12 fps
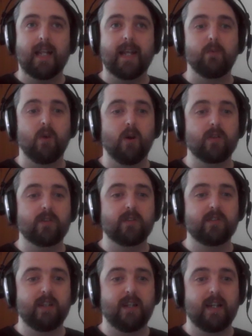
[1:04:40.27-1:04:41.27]
like
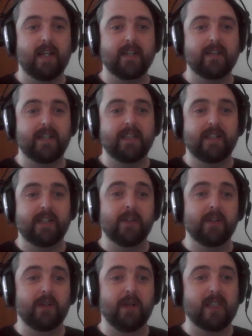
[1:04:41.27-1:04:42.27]
rocks. I like teaching
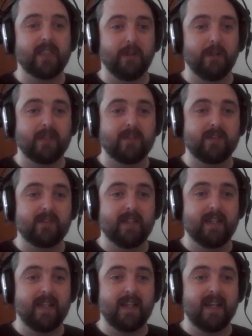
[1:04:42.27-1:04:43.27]
undergraduates,
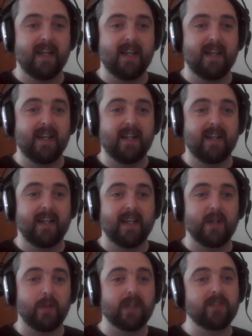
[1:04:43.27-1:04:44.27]
and I
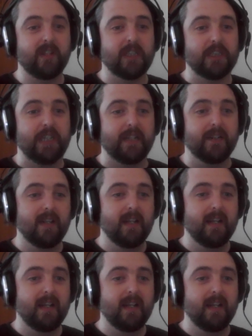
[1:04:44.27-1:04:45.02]
like researching.